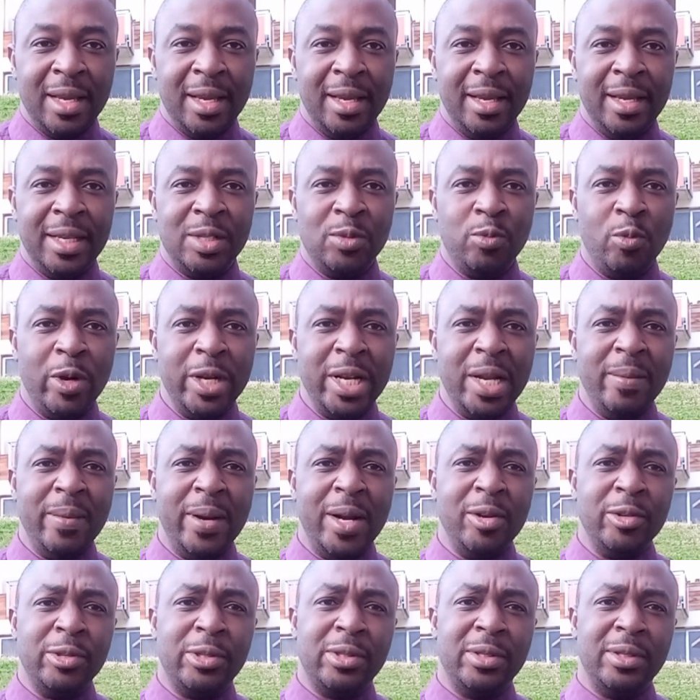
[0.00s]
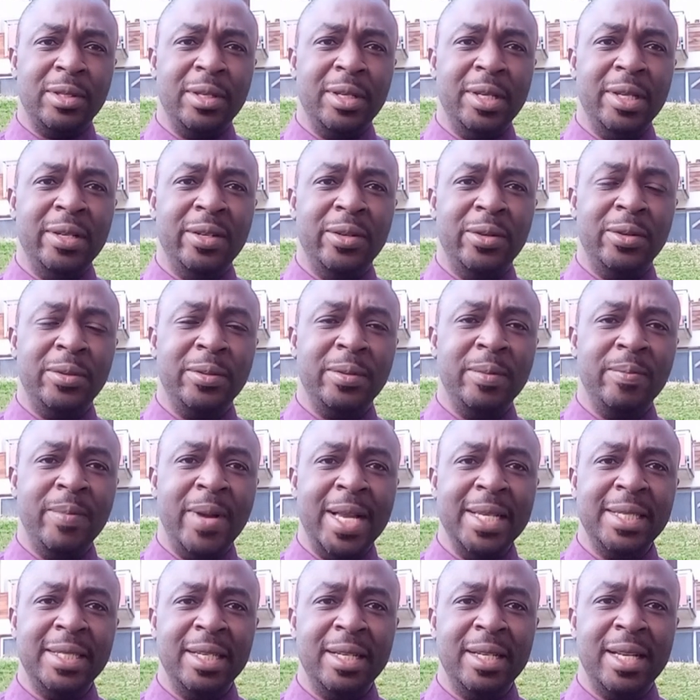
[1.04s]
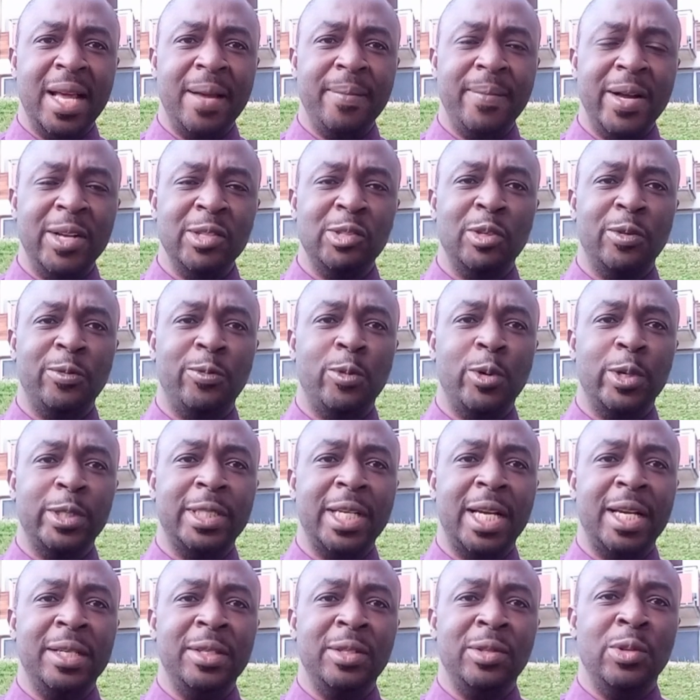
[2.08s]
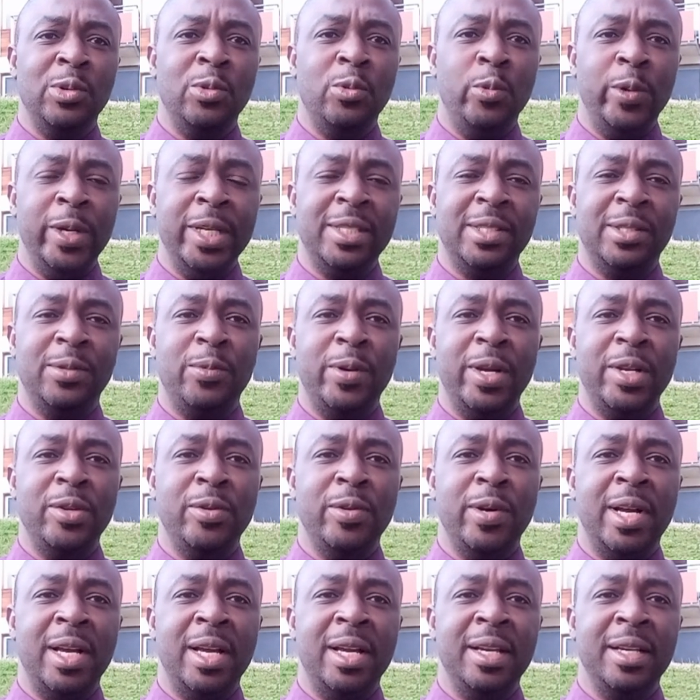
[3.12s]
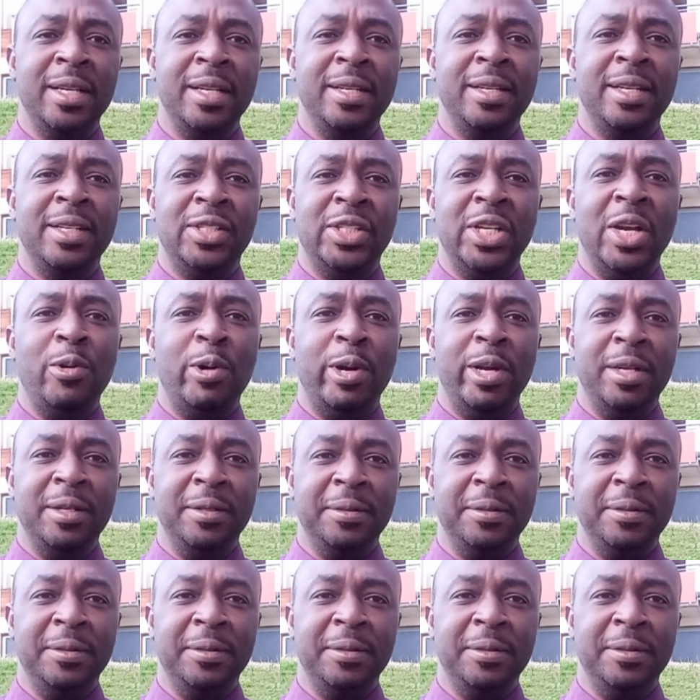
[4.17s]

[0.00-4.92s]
is what about, imagine the amount of water you waste when you are in the shower.